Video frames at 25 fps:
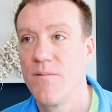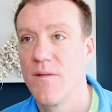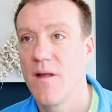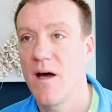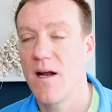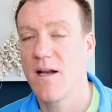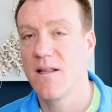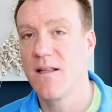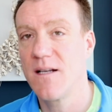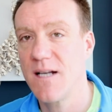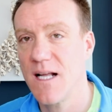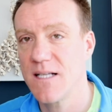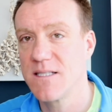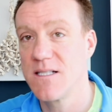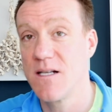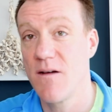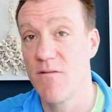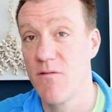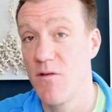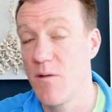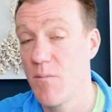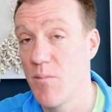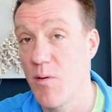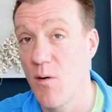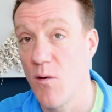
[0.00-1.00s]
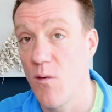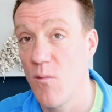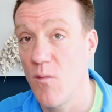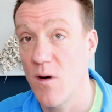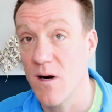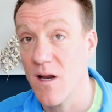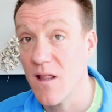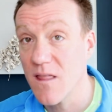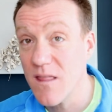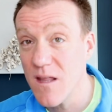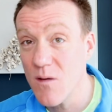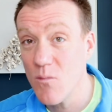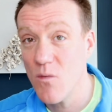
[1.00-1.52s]
And I think that's another important one.
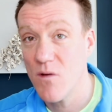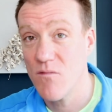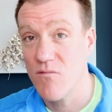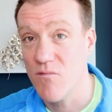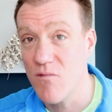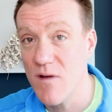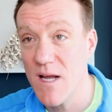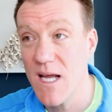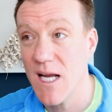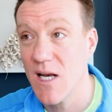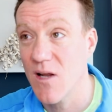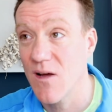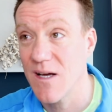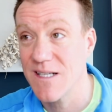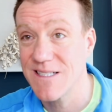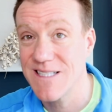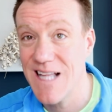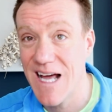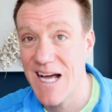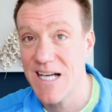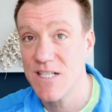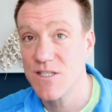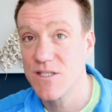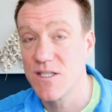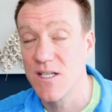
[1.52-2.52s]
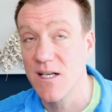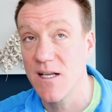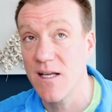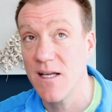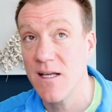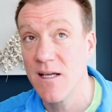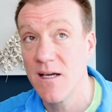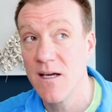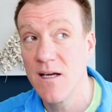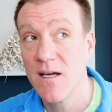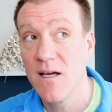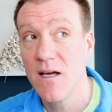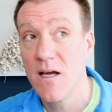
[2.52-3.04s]
I think we've realised,
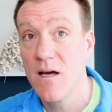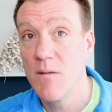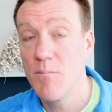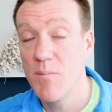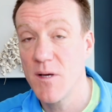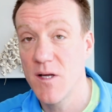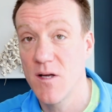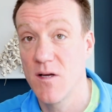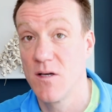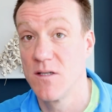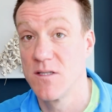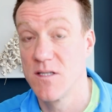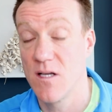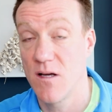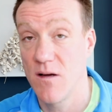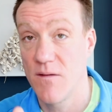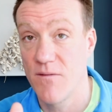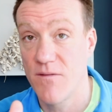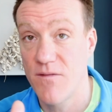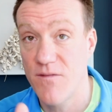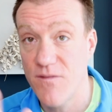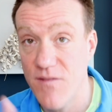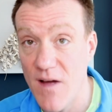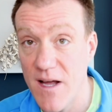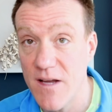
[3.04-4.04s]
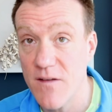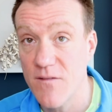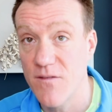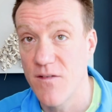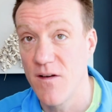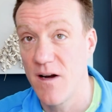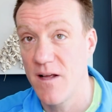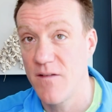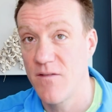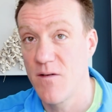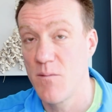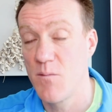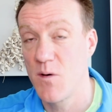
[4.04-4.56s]
actually, because
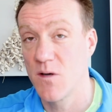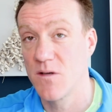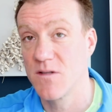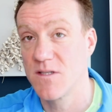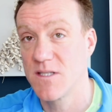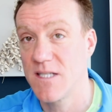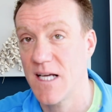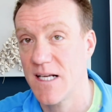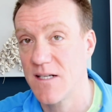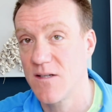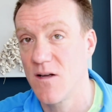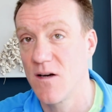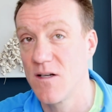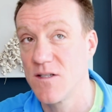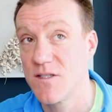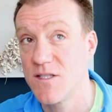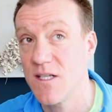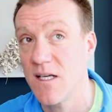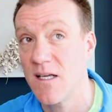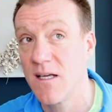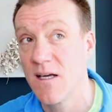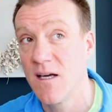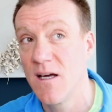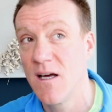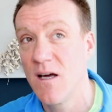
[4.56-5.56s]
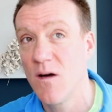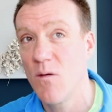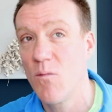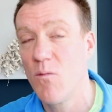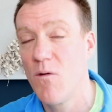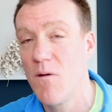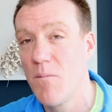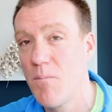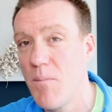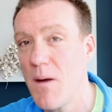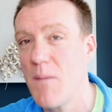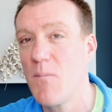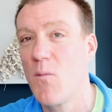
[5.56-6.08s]
thankfully for modern technology, we're
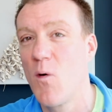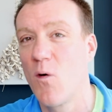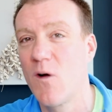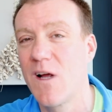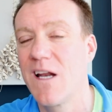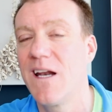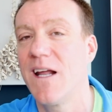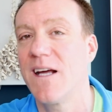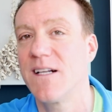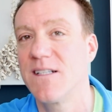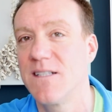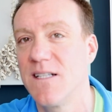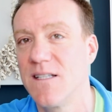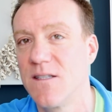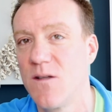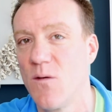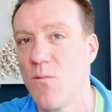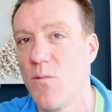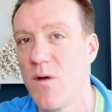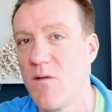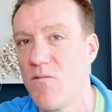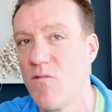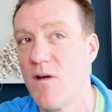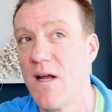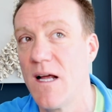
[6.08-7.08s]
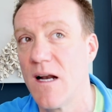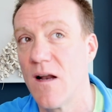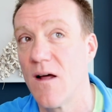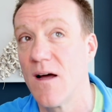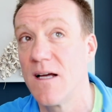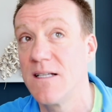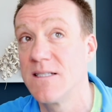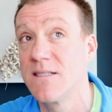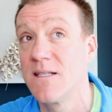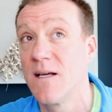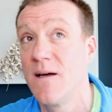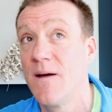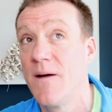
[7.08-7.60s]
a bit more connected than we
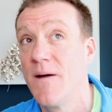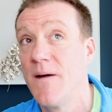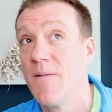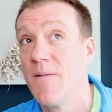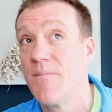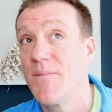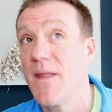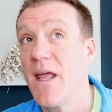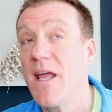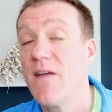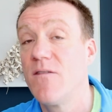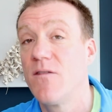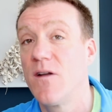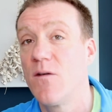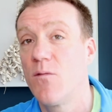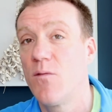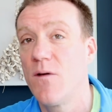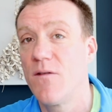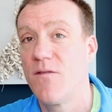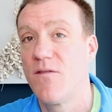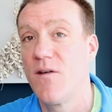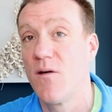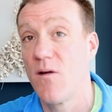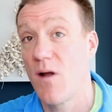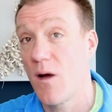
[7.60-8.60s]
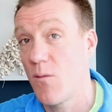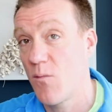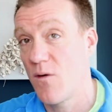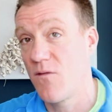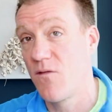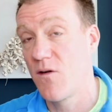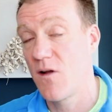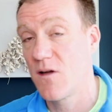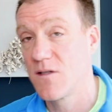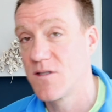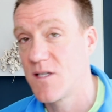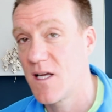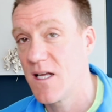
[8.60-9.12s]
realised. Even if we feel like we've
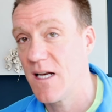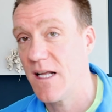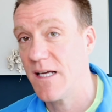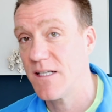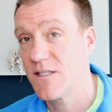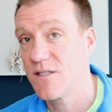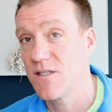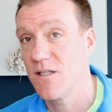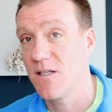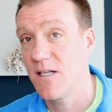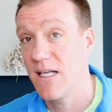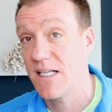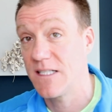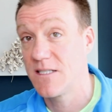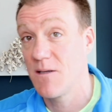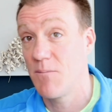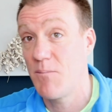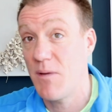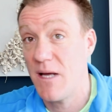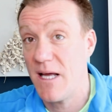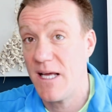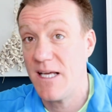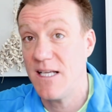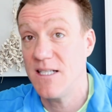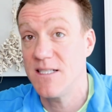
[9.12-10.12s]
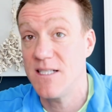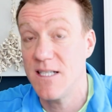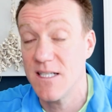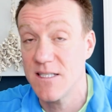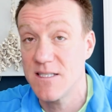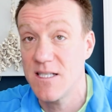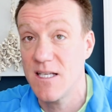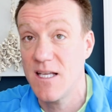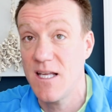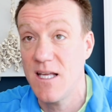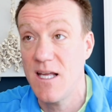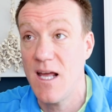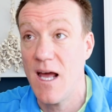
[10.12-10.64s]
lost connection, it's a bit easier
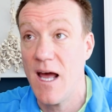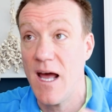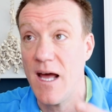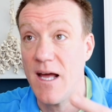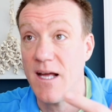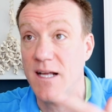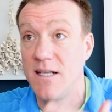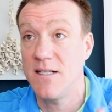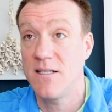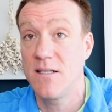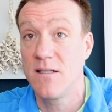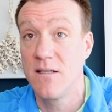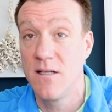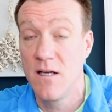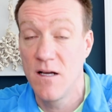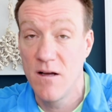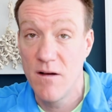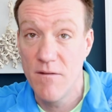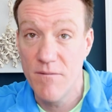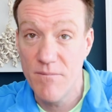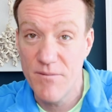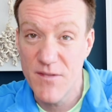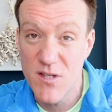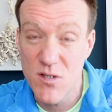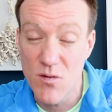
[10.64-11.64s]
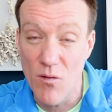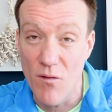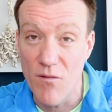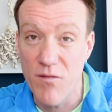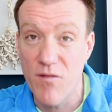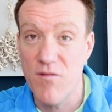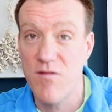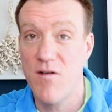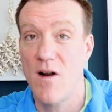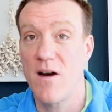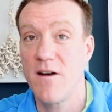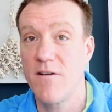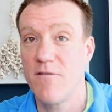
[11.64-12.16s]
to get in sort of
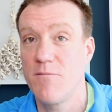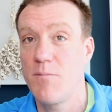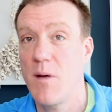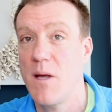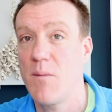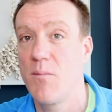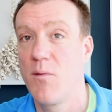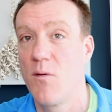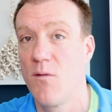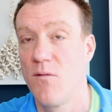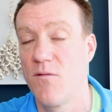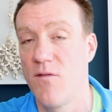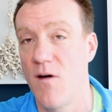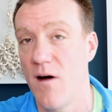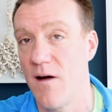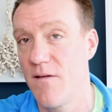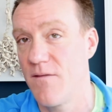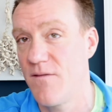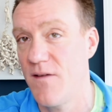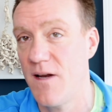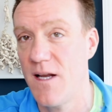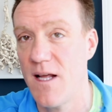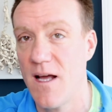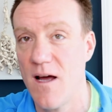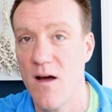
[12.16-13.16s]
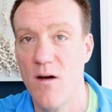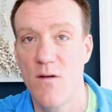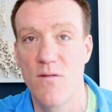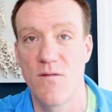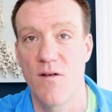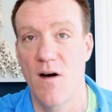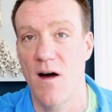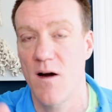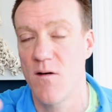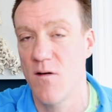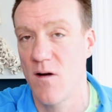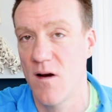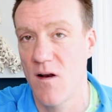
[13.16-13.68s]
front of people via video,
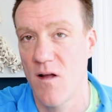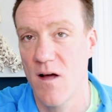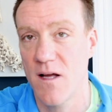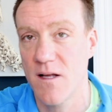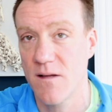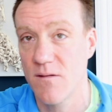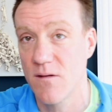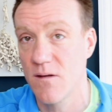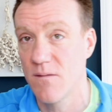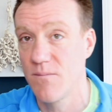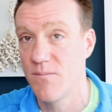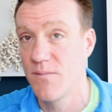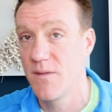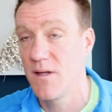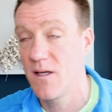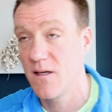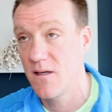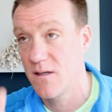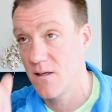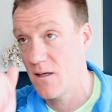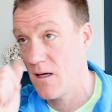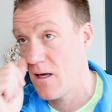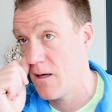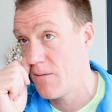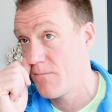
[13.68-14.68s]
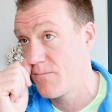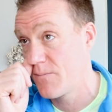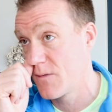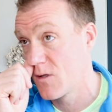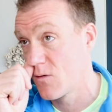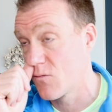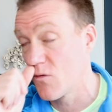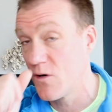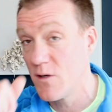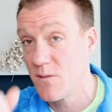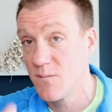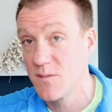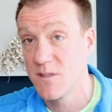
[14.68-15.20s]
via online
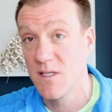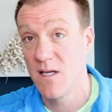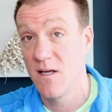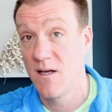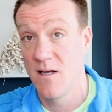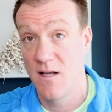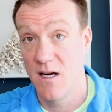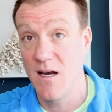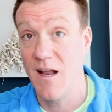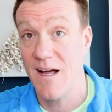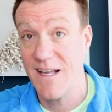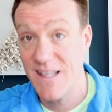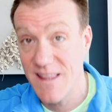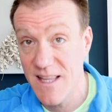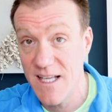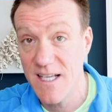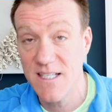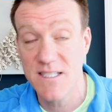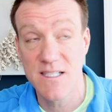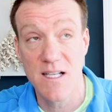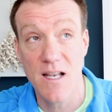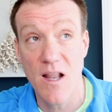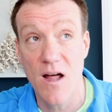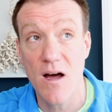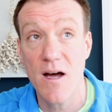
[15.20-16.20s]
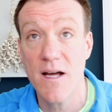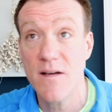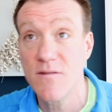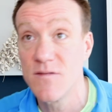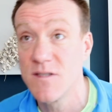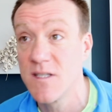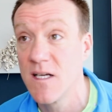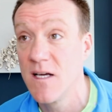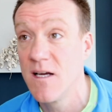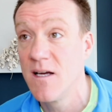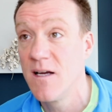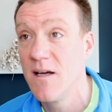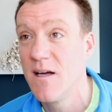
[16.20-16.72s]
groups like this,
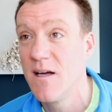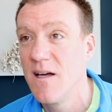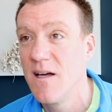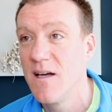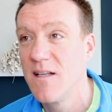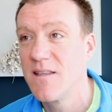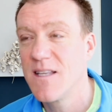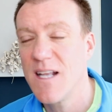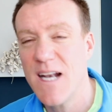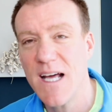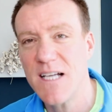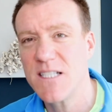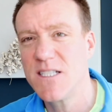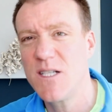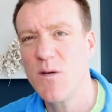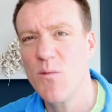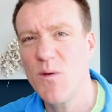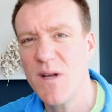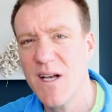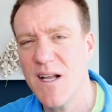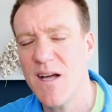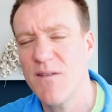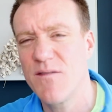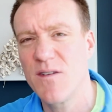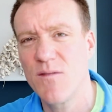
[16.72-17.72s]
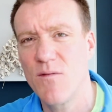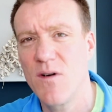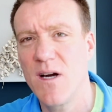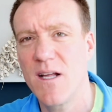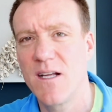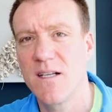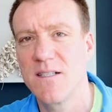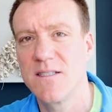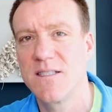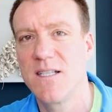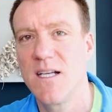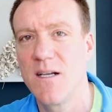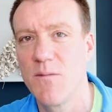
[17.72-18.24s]
lives, than actually we'd ever really
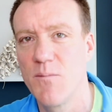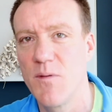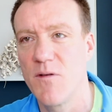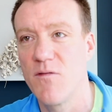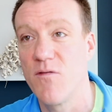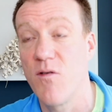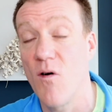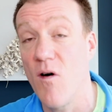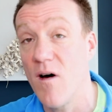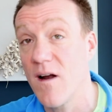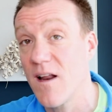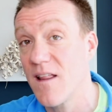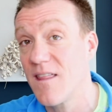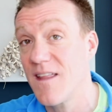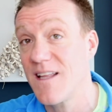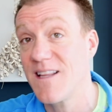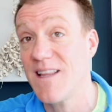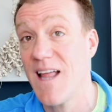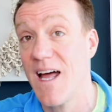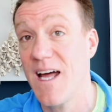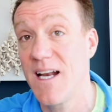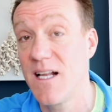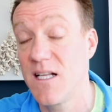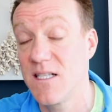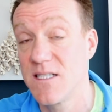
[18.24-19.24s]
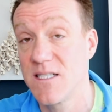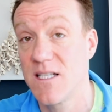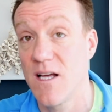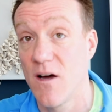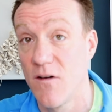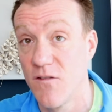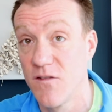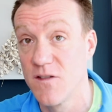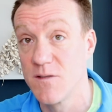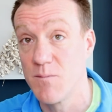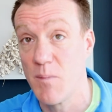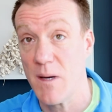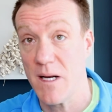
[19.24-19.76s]
considered before. And I think that in
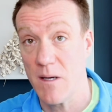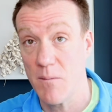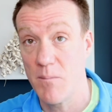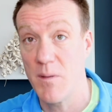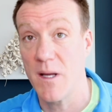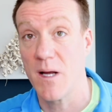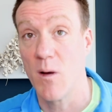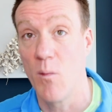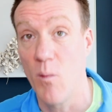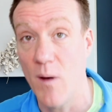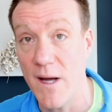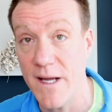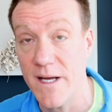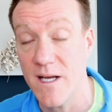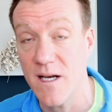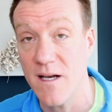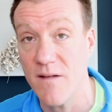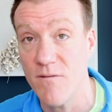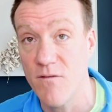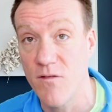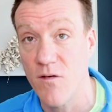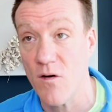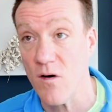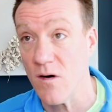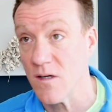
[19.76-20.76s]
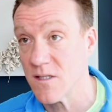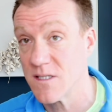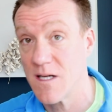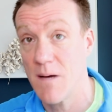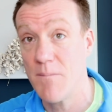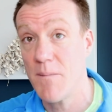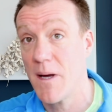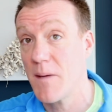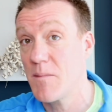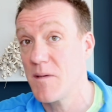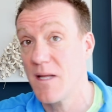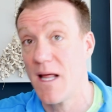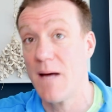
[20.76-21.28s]
itself has been a big awakening for us. And
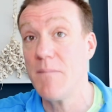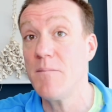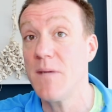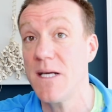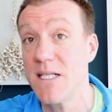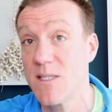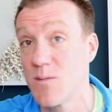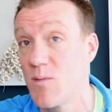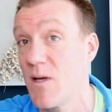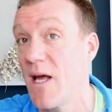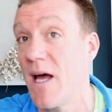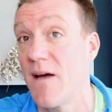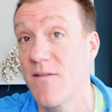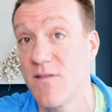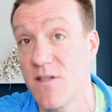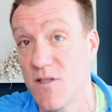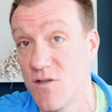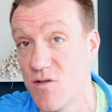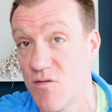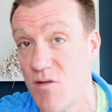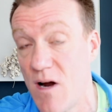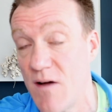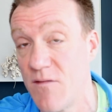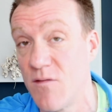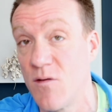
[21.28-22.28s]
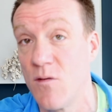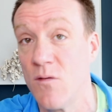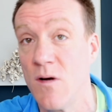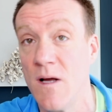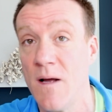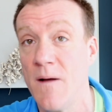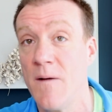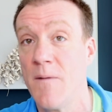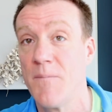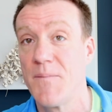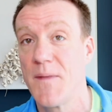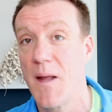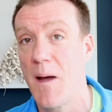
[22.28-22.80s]
maybe that means we have to travel
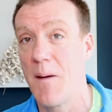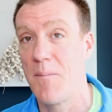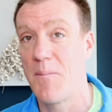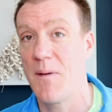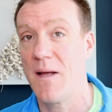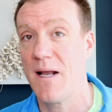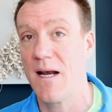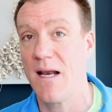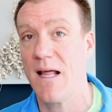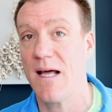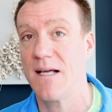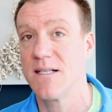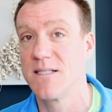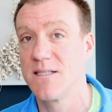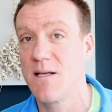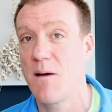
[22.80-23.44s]
a bit less.